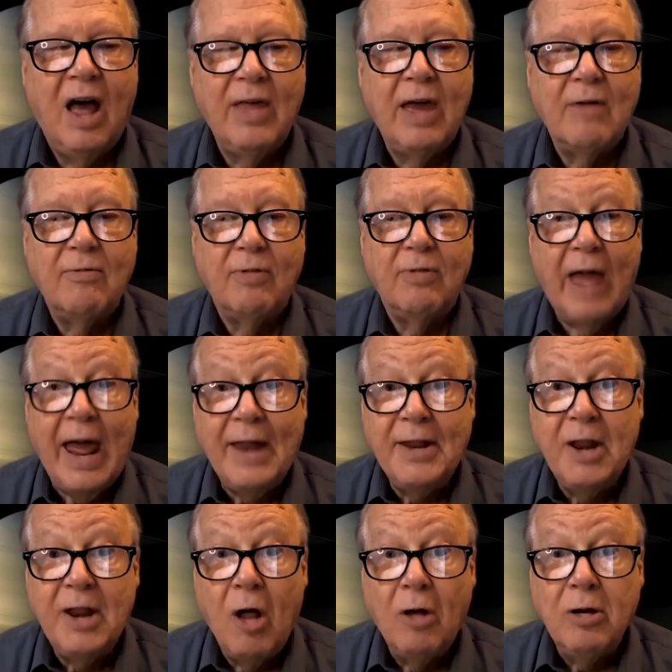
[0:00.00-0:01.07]
They have
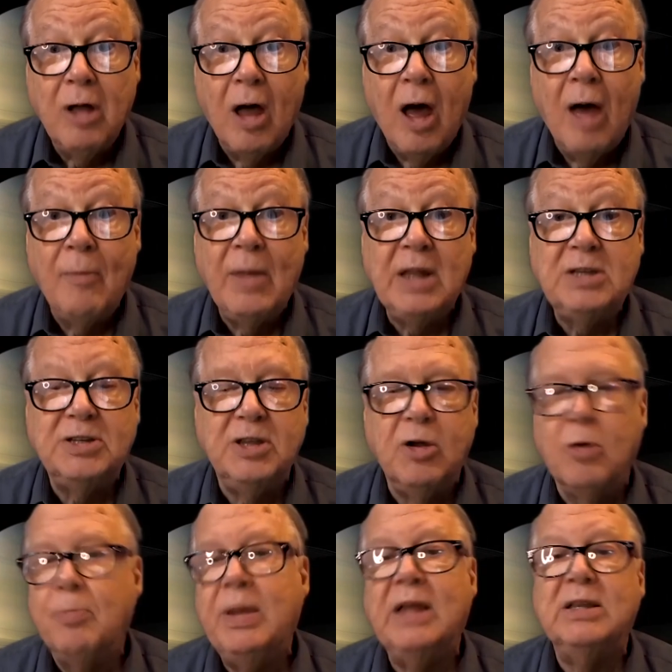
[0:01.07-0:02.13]
landed on comets. The
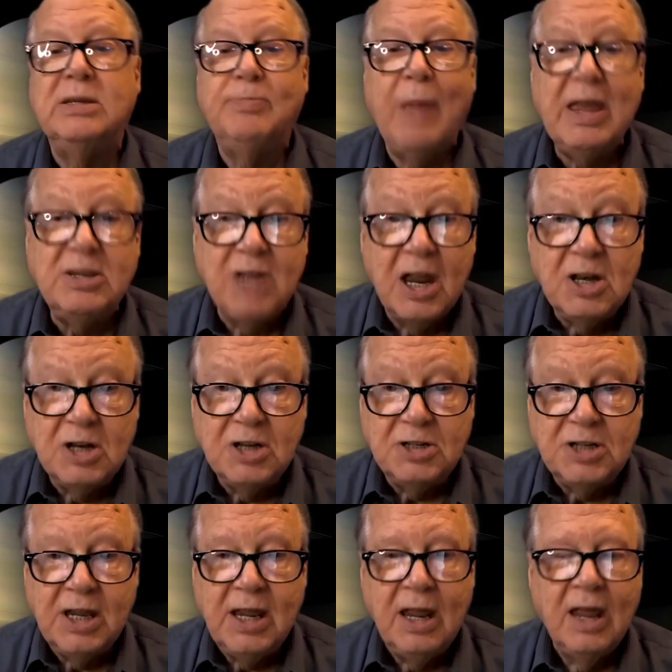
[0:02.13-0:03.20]
European Space
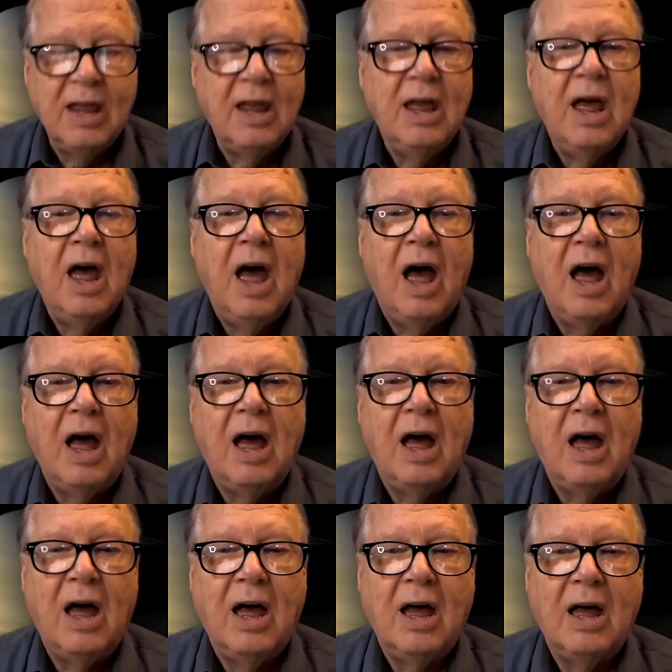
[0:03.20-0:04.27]
Agency
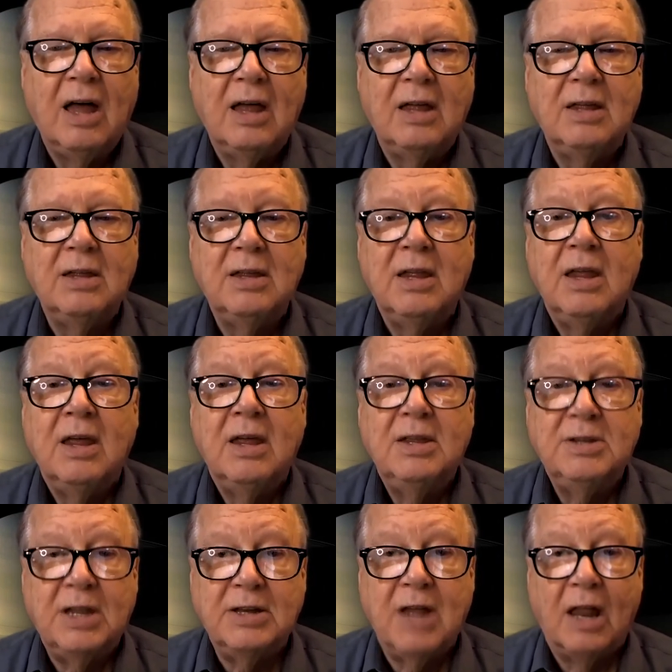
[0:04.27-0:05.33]

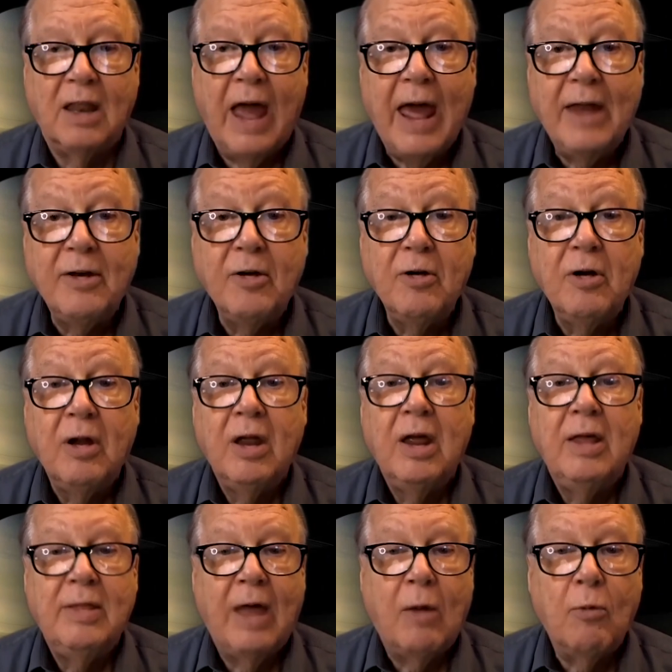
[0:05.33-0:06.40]
sent a lander
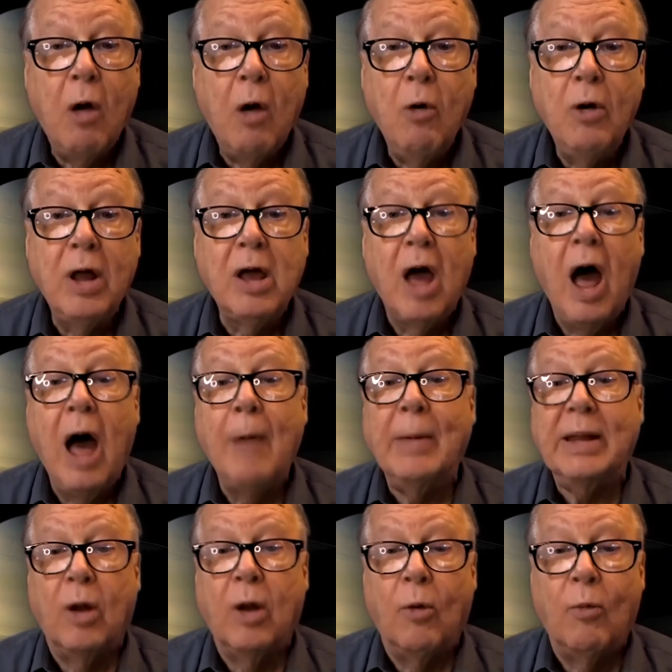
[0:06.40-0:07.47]
that rode a
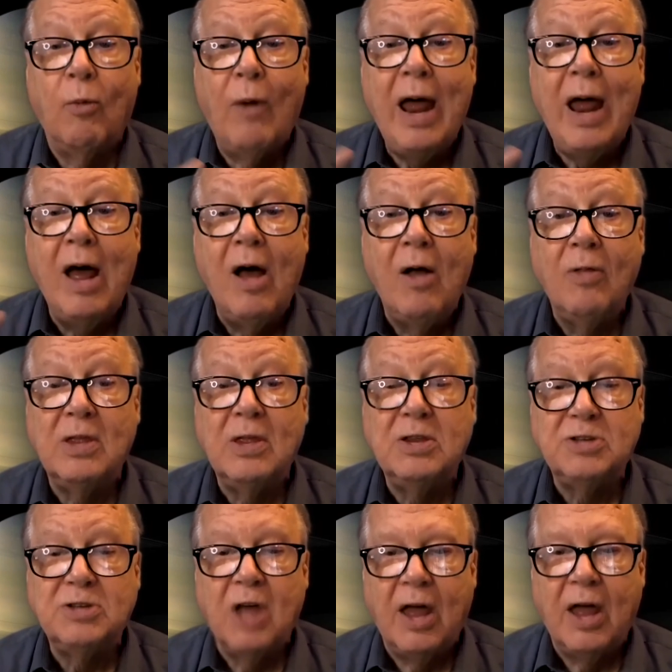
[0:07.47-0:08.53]
comet around the
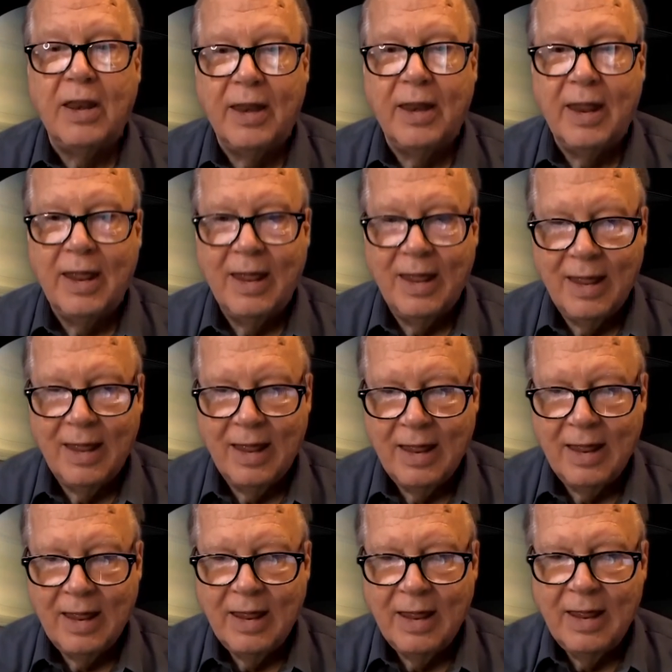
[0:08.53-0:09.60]
sun
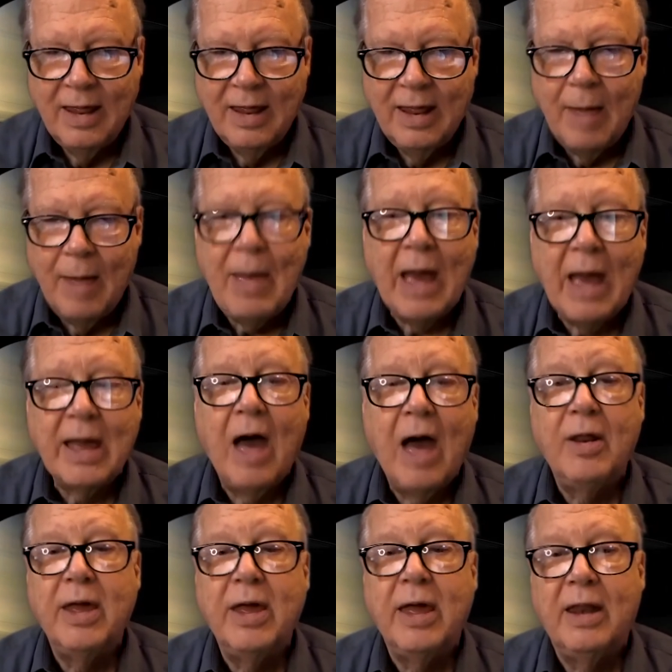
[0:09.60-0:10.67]
and back
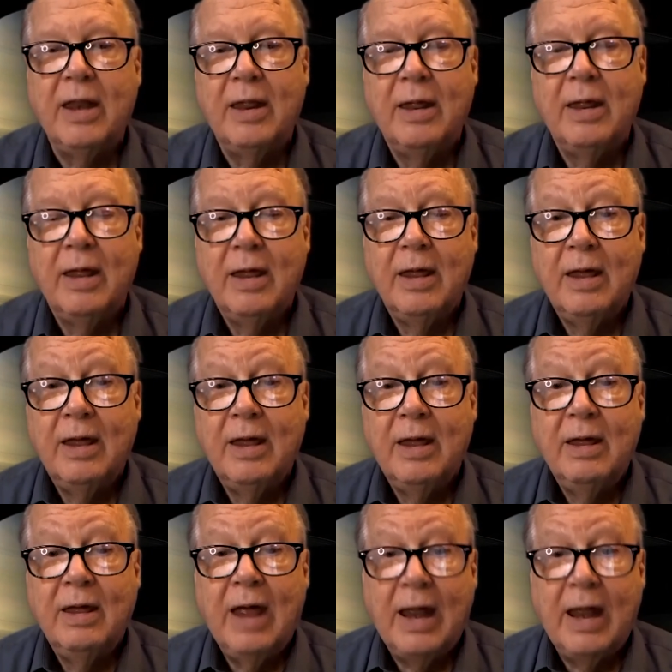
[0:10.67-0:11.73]
out again.
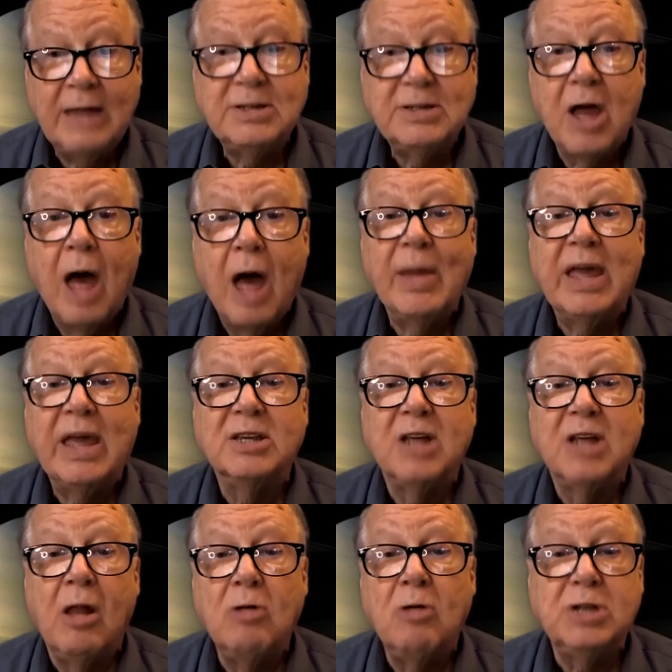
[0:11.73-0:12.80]
And as the comet gets
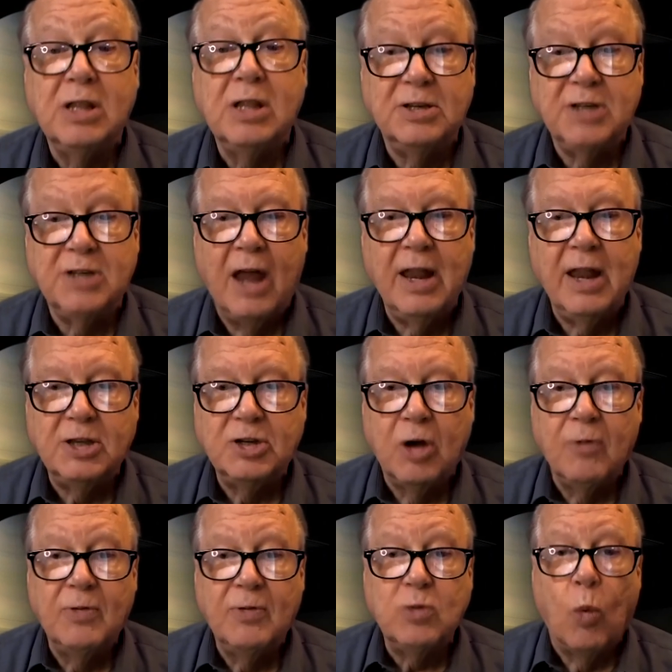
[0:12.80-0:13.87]
close to the sun, its
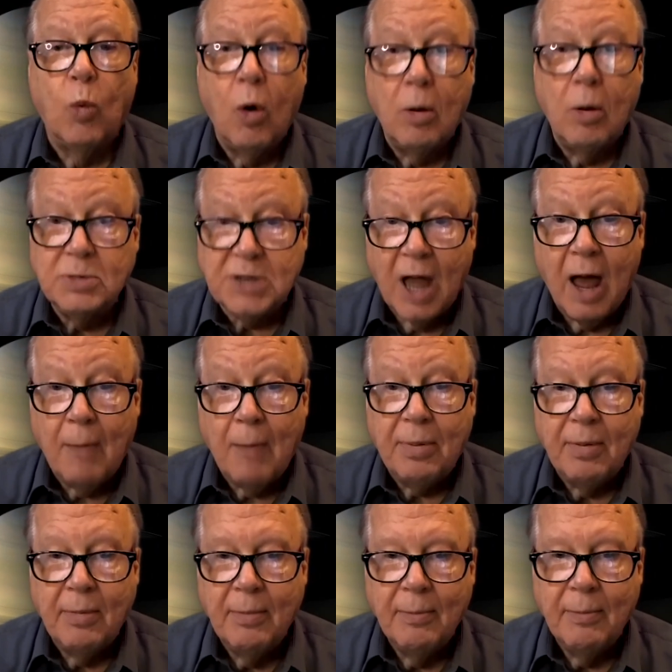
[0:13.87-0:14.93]
surface warms up.